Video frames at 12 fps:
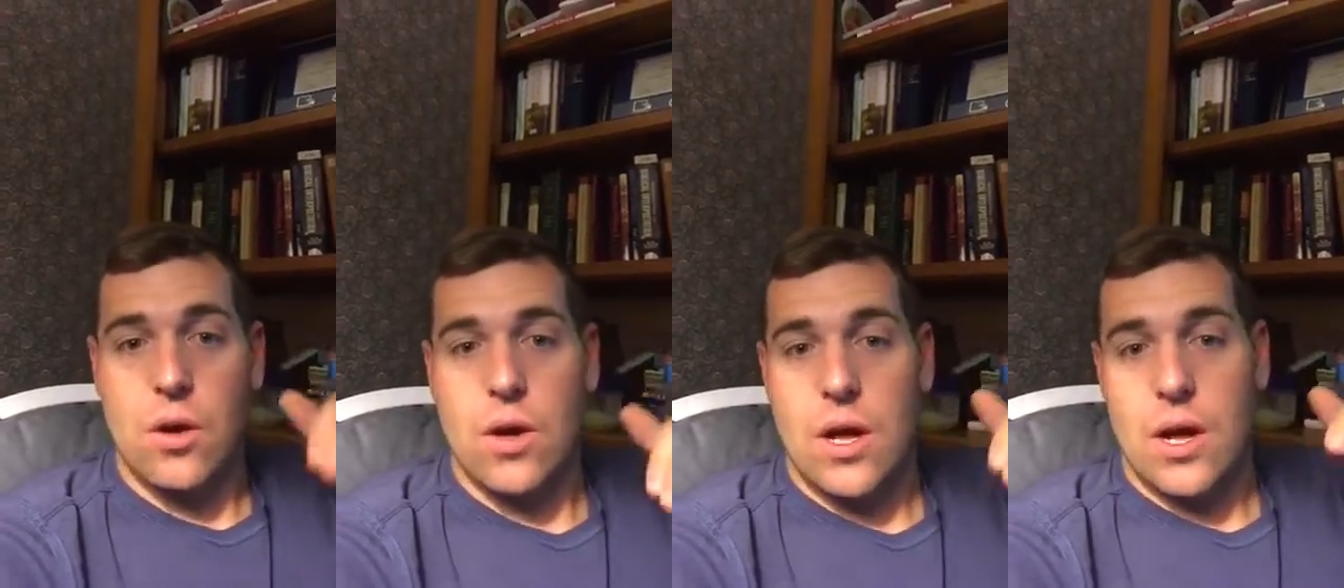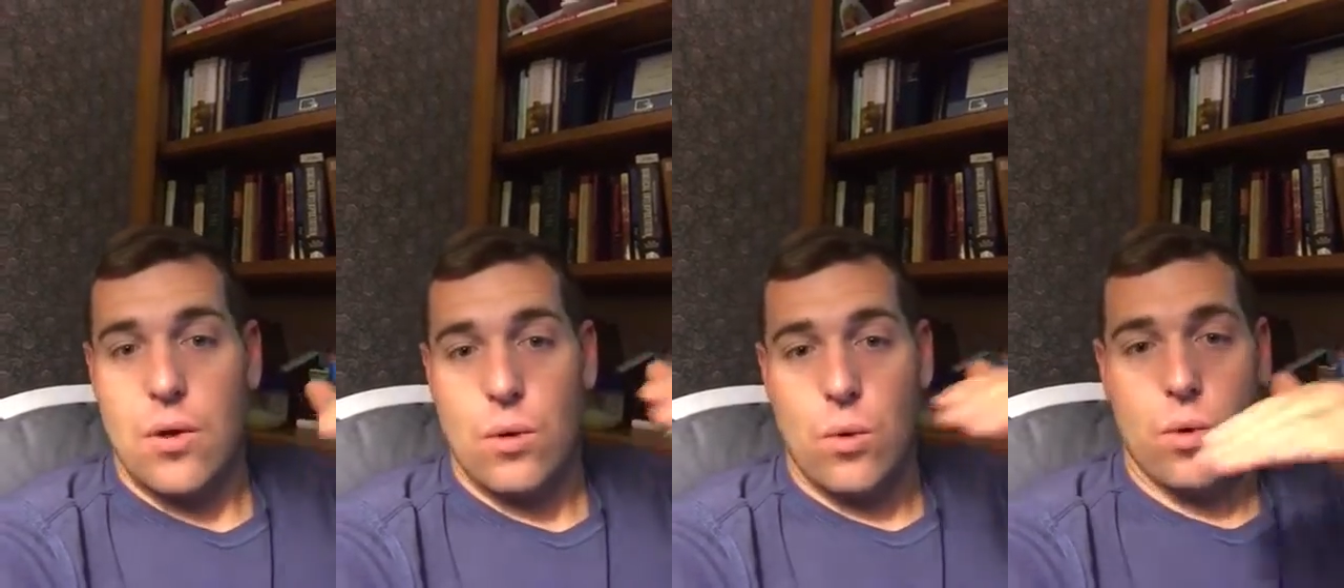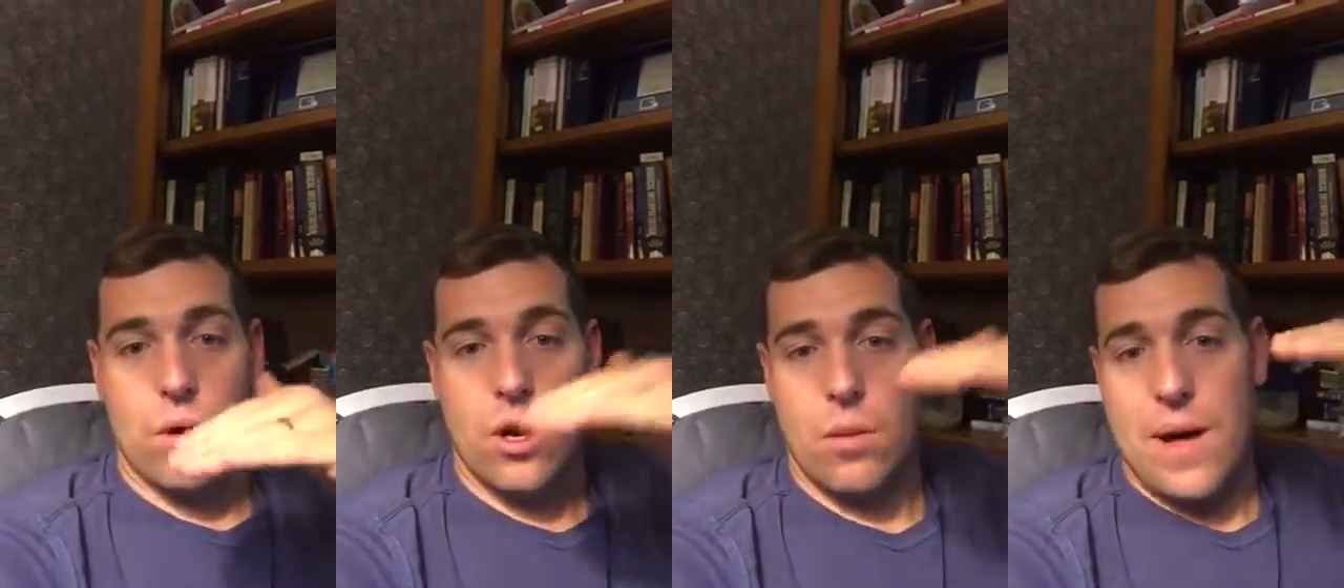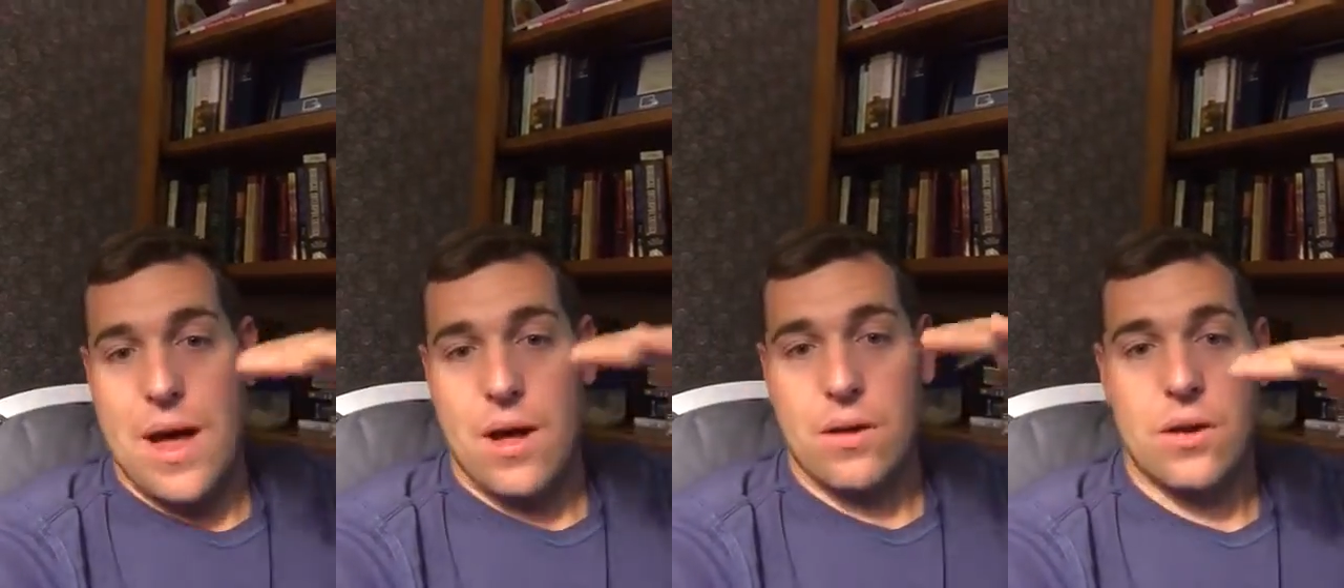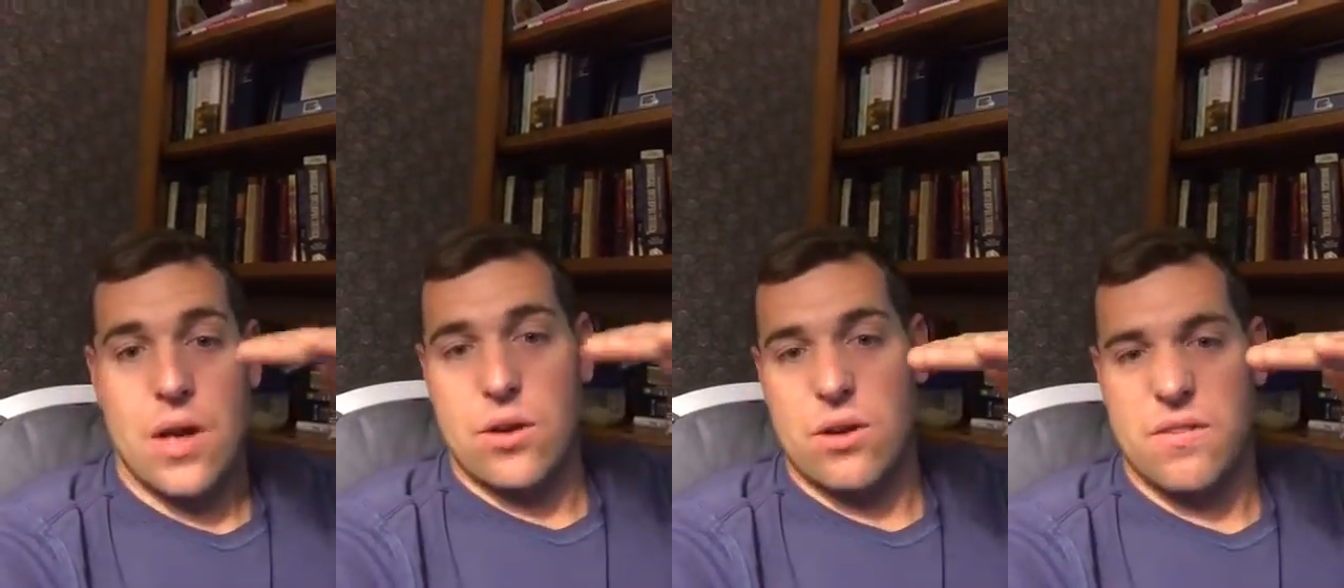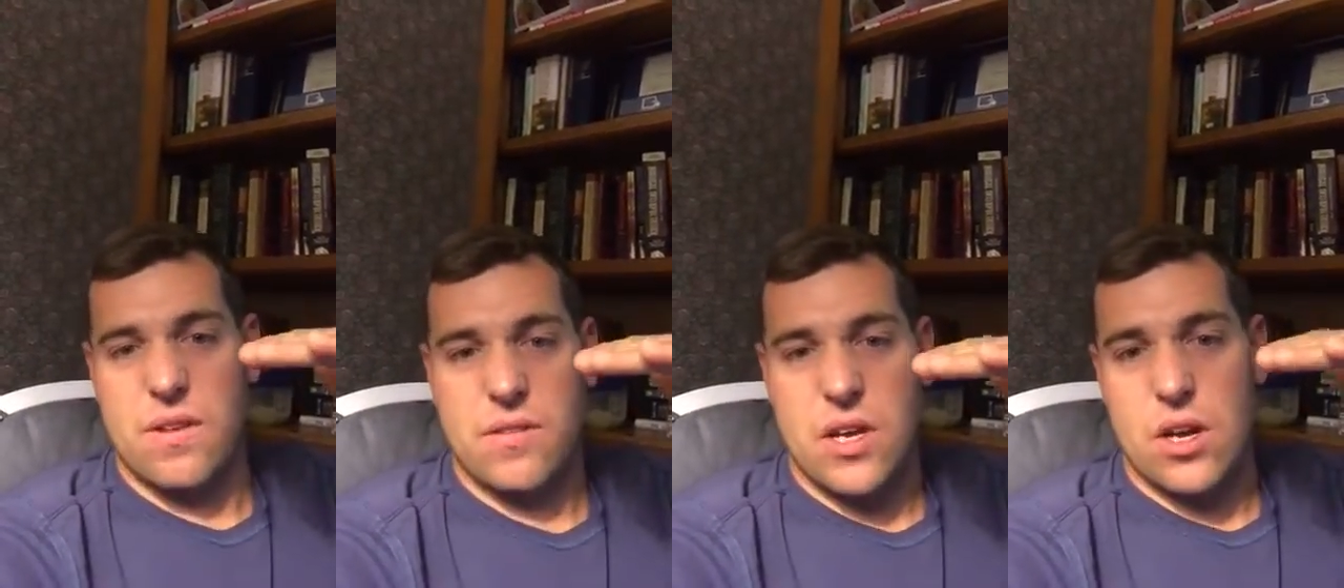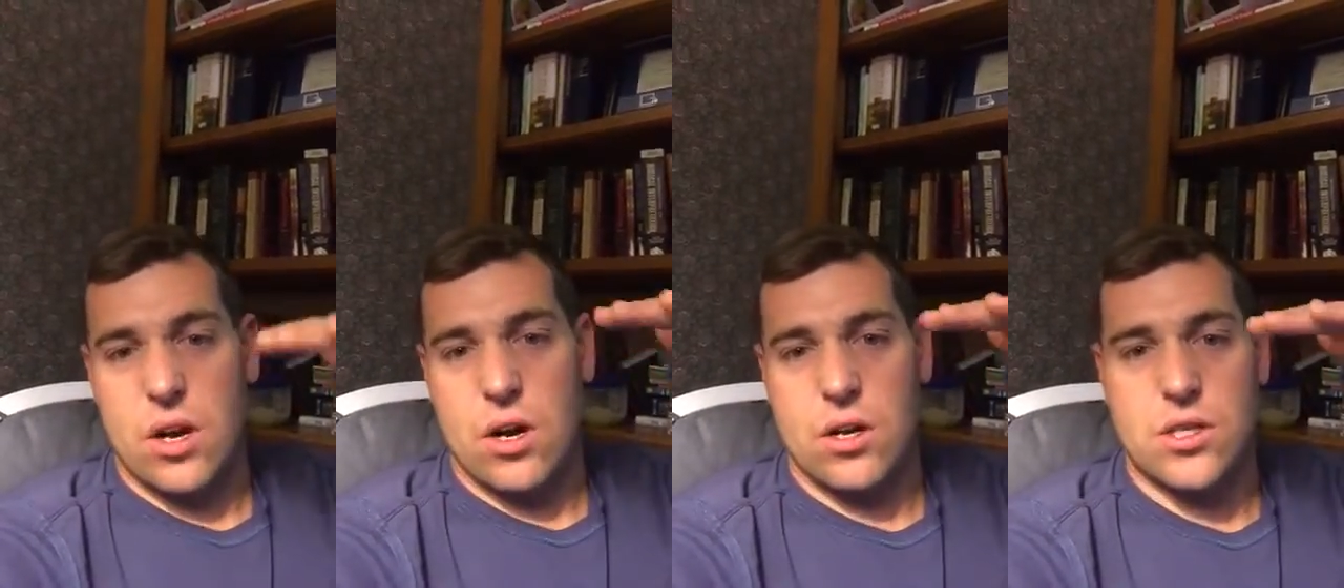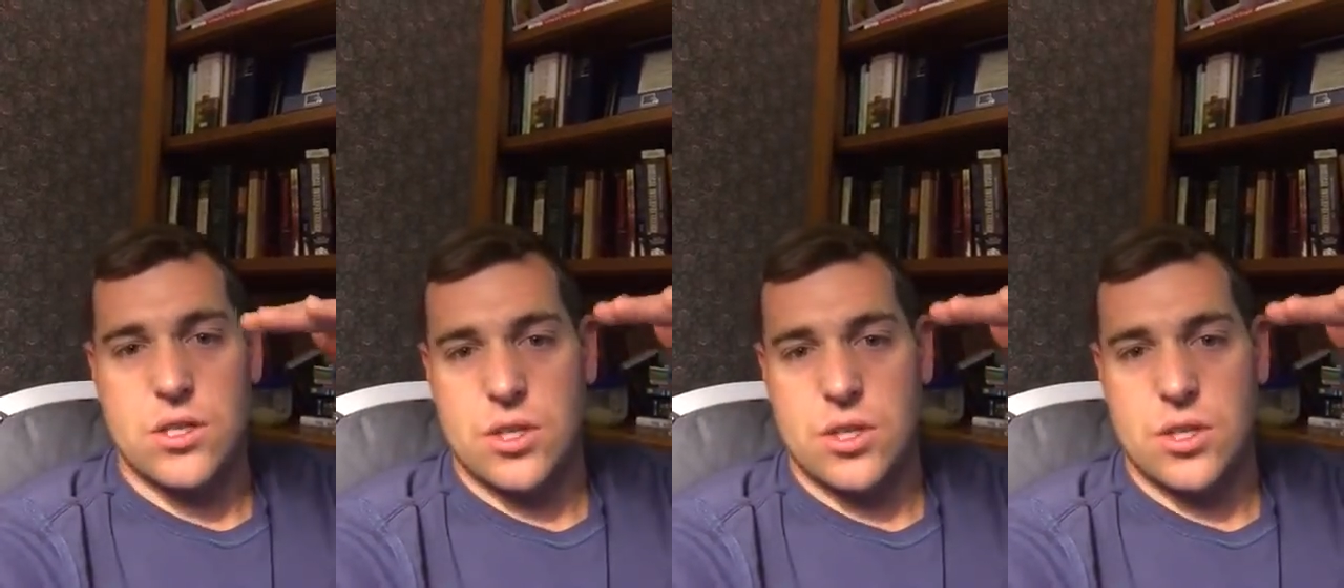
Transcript: We were at about 150 cars,